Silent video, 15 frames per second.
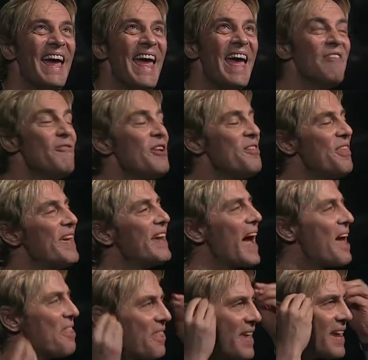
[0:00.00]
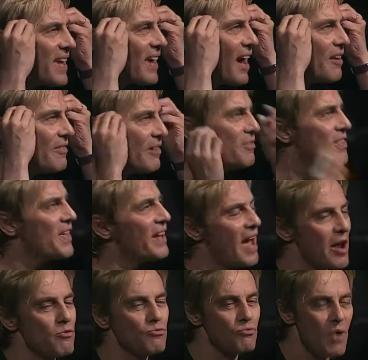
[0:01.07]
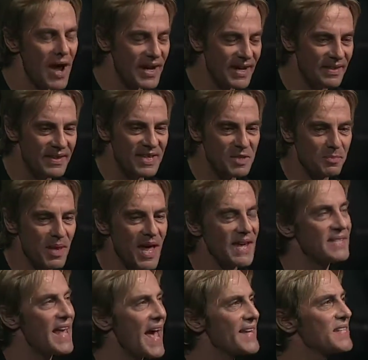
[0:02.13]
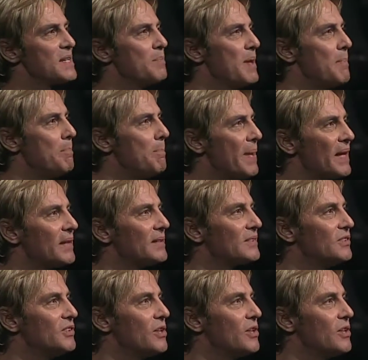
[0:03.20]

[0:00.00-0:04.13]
everything I think of, everything I write in these plays has to be built.